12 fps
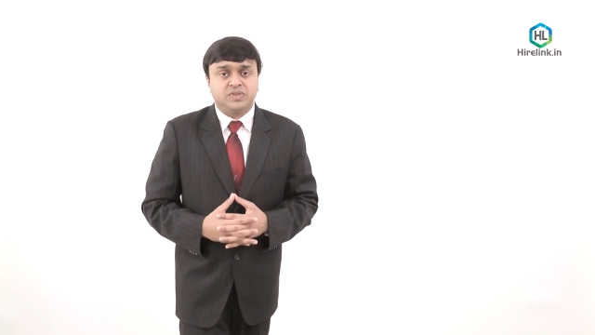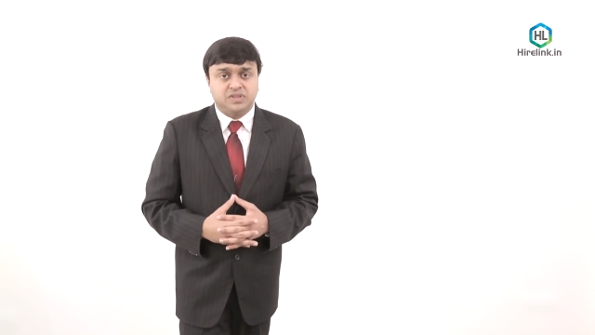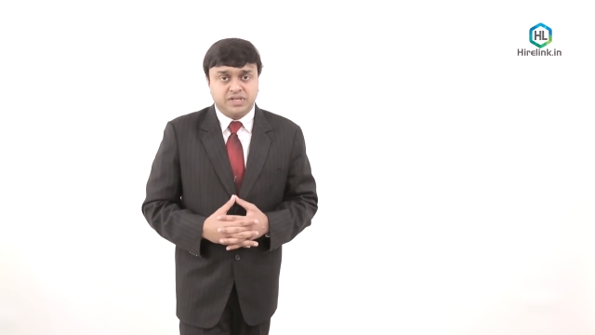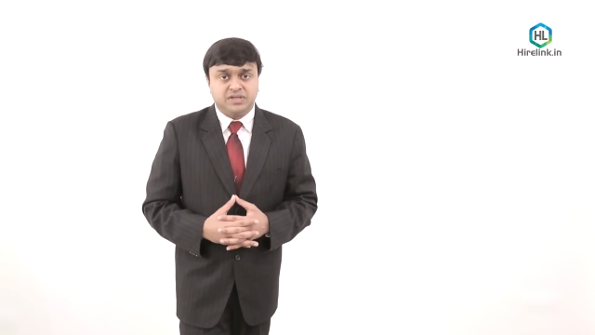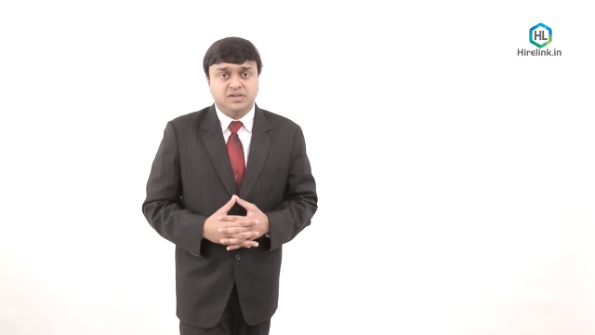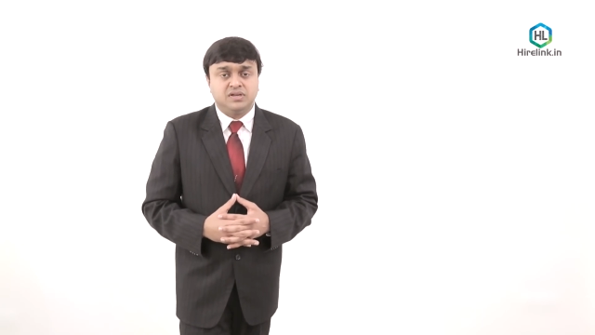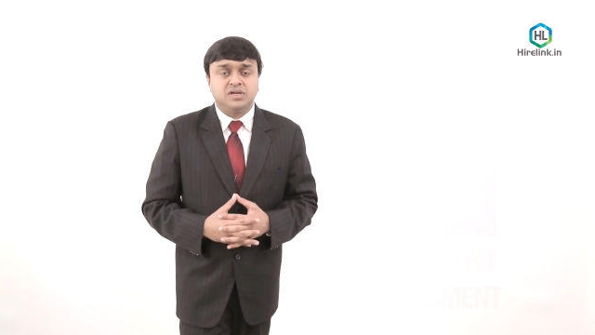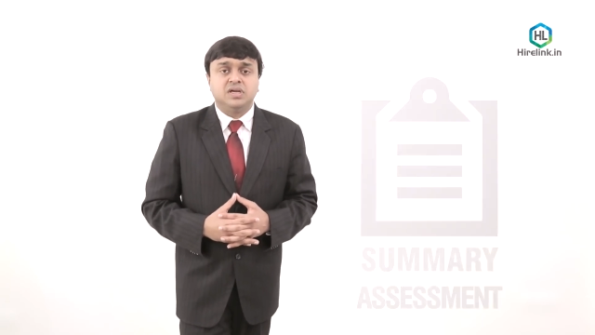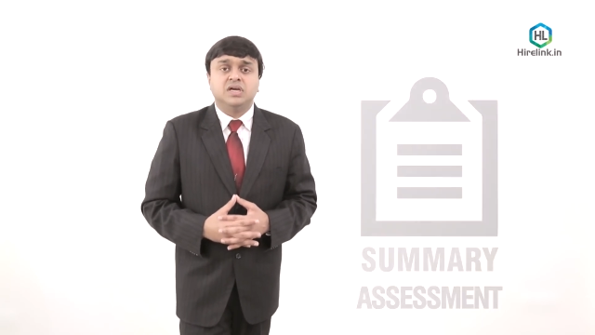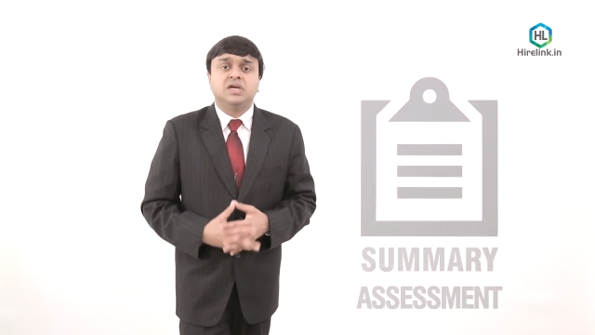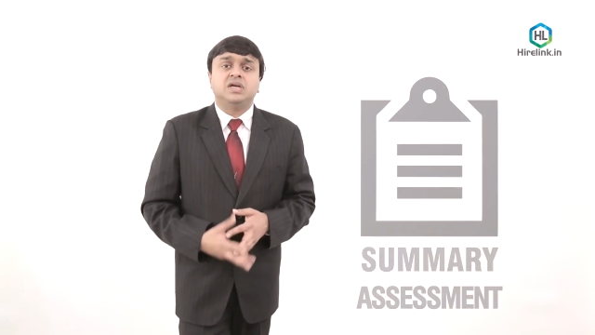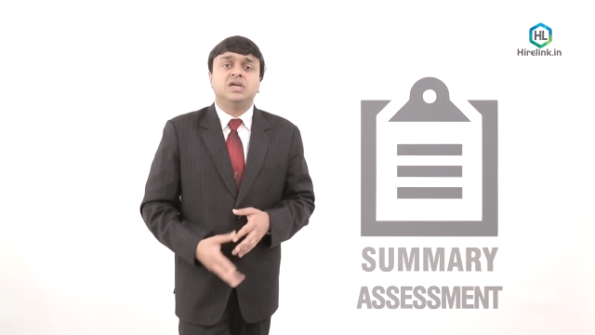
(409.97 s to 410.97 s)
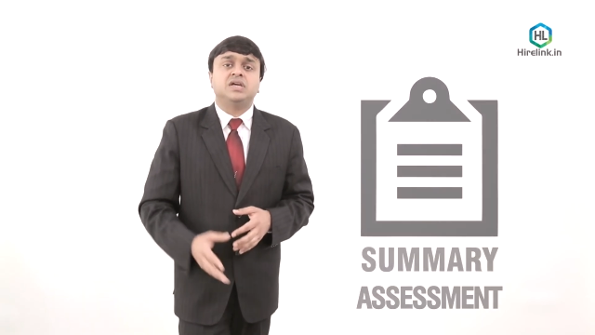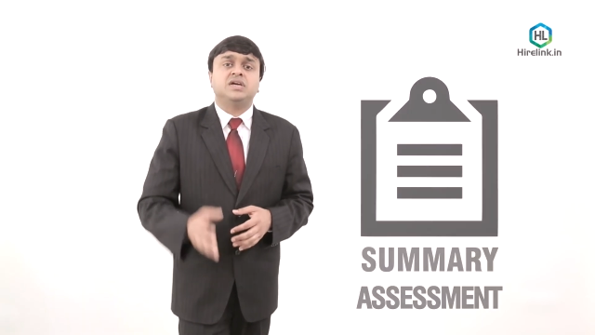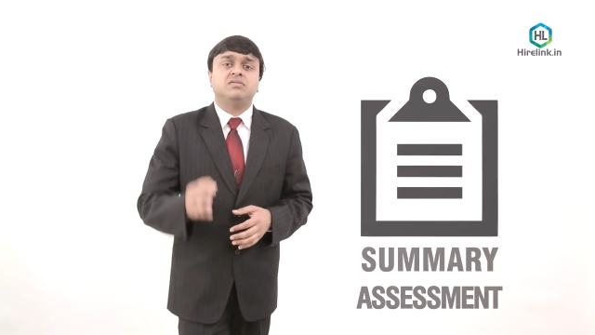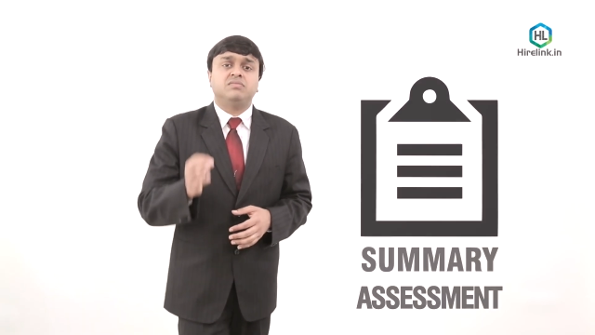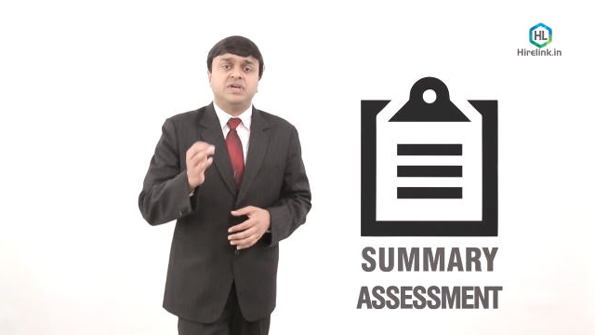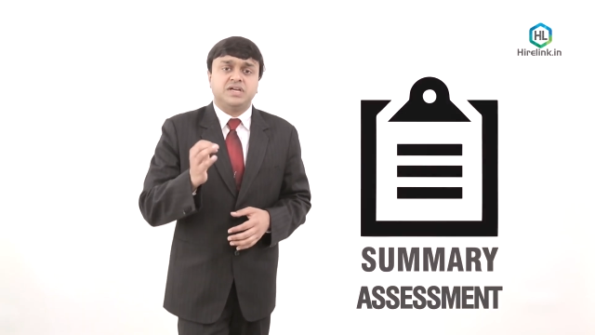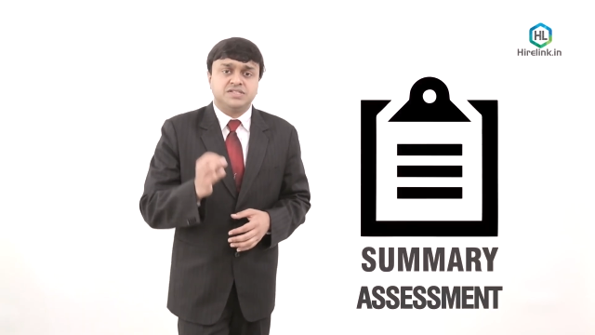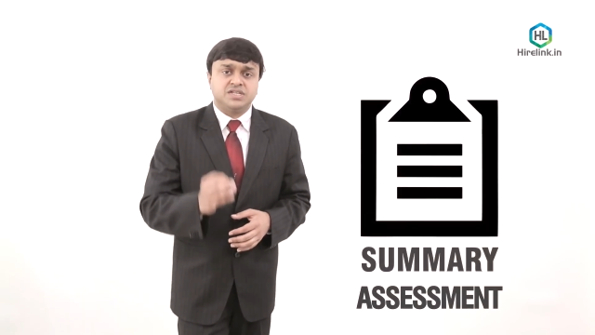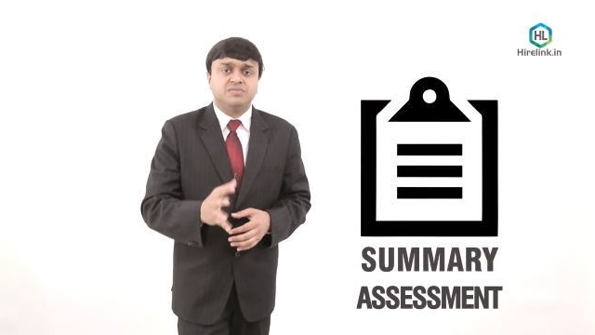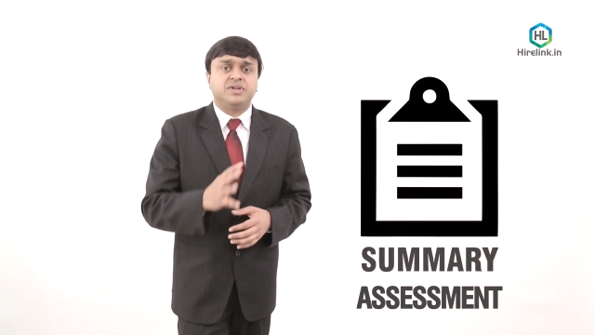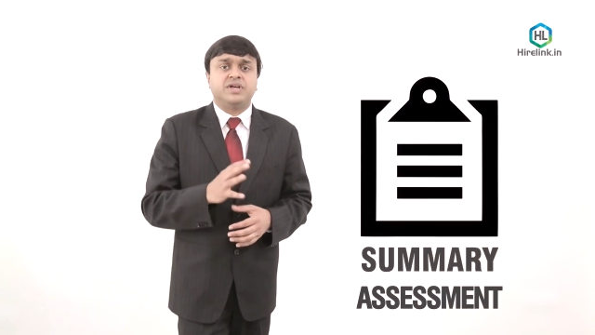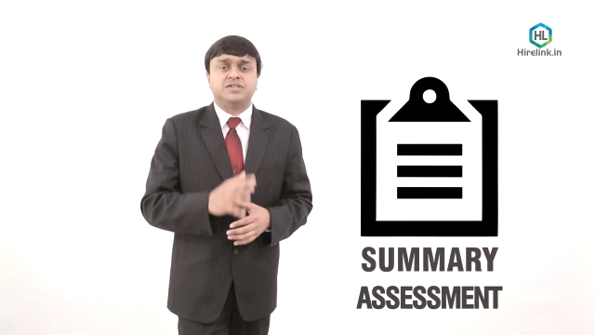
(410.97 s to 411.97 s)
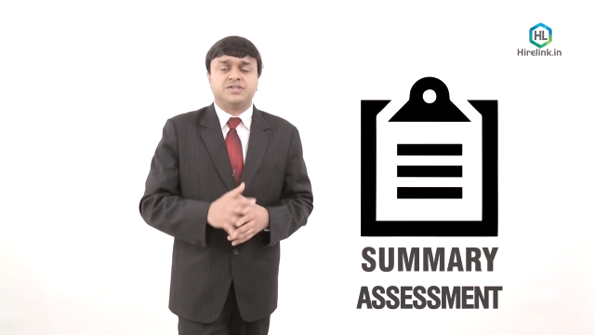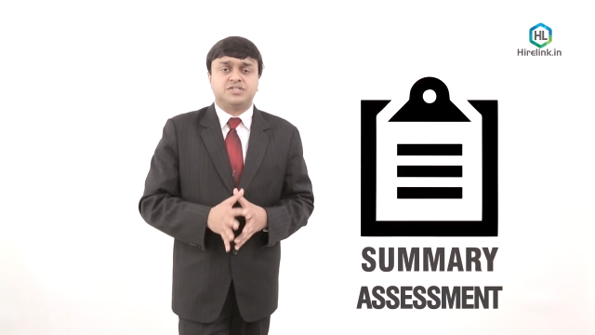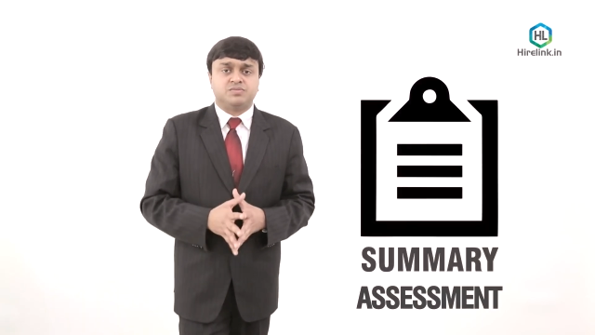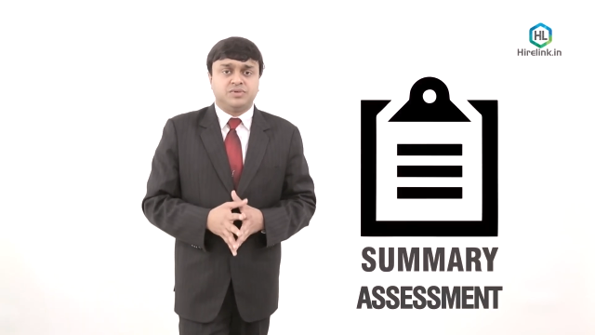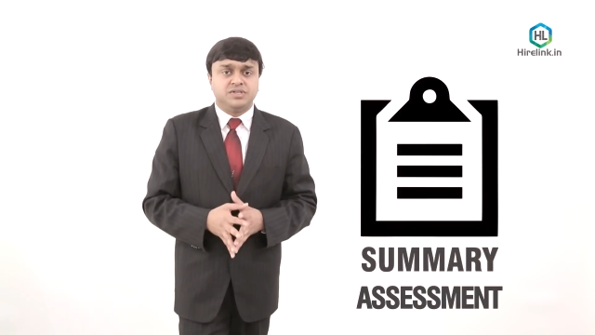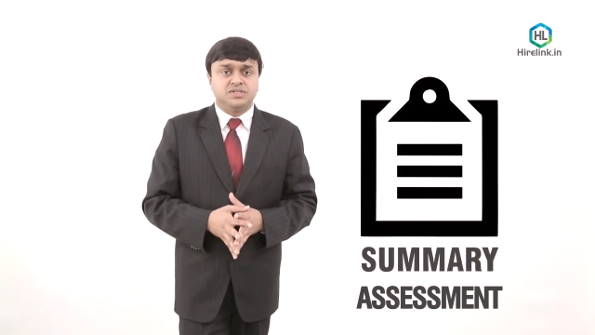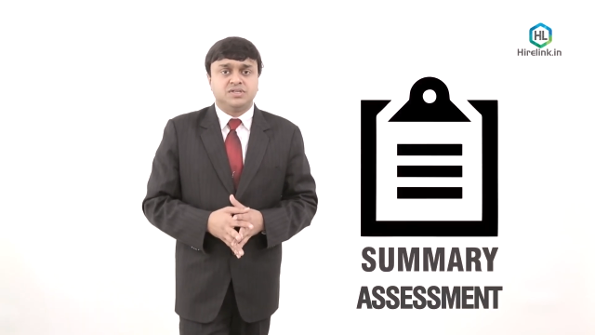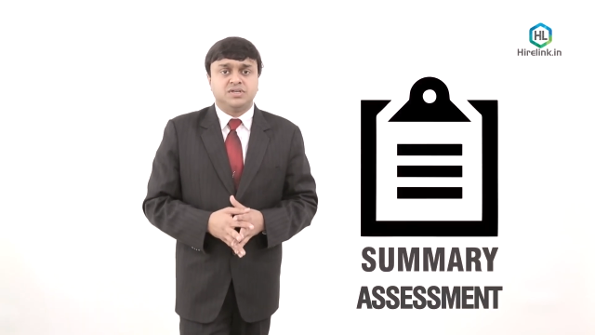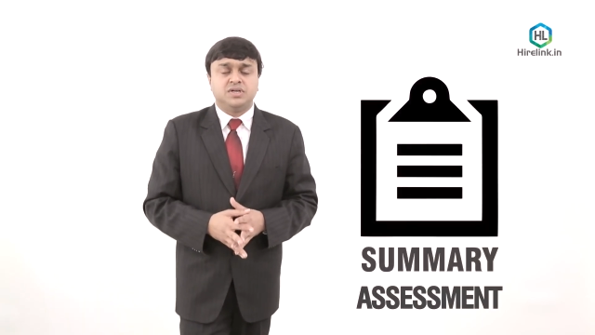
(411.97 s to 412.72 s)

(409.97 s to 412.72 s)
then he can make a summary assessment